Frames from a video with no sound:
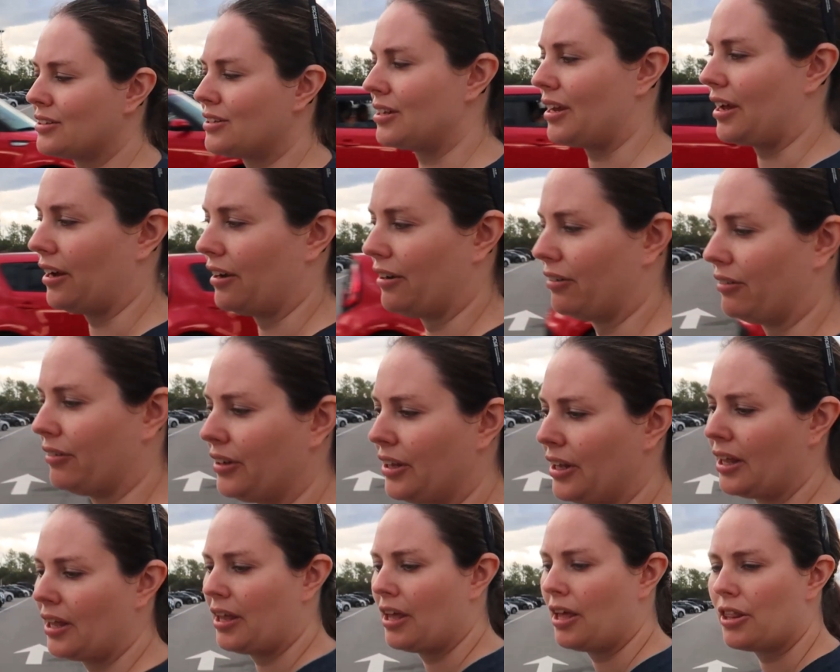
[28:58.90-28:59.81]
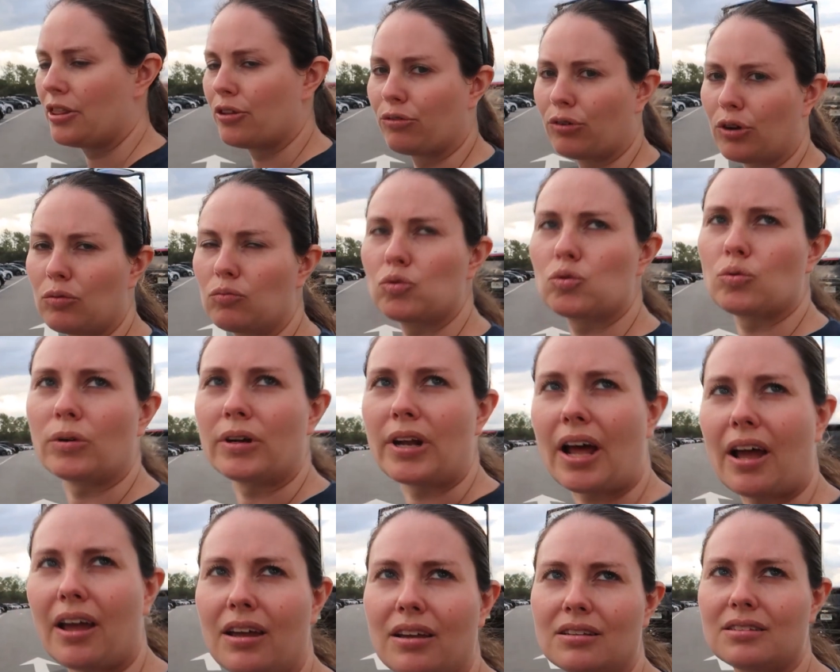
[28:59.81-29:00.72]
So the rooms were
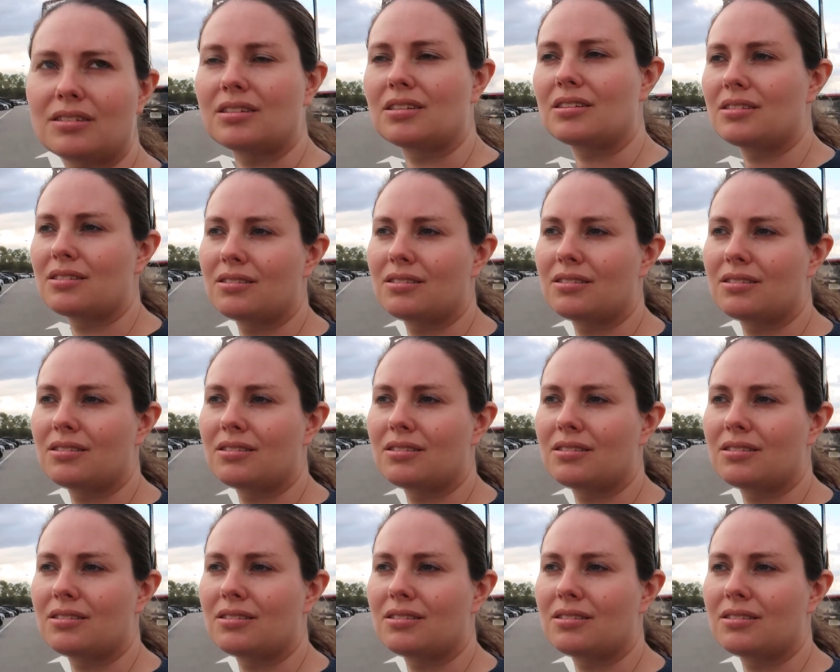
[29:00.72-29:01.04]
nice.